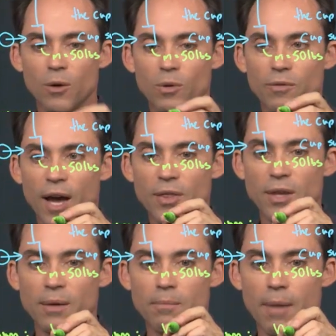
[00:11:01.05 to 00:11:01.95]
We've got
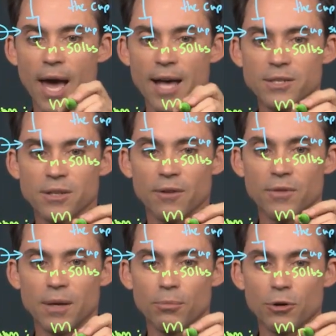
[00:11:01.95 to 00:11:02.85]
the mass of
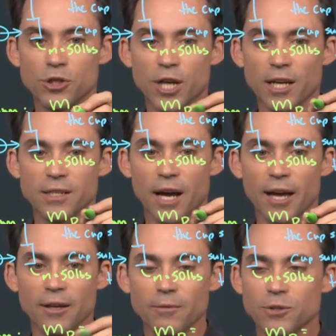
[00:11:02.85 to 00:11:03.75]
the
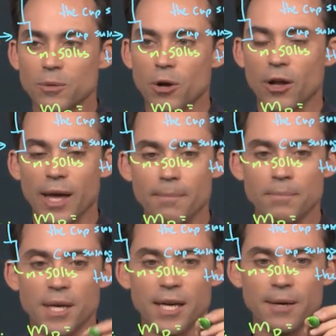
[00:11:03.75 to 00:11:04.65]
projectile, which I'm going to call
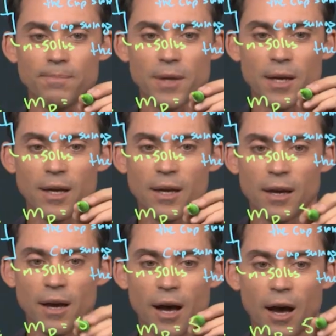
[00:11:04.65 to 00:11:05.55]

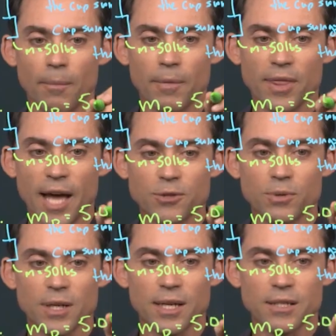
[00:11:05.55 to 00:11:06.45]
MP. That's
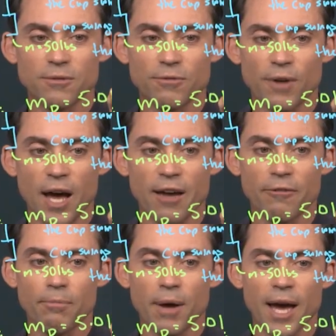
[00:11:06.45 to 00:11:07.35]
written as
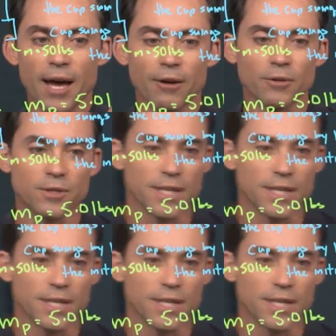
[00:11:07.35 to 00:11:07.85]
5 pounds.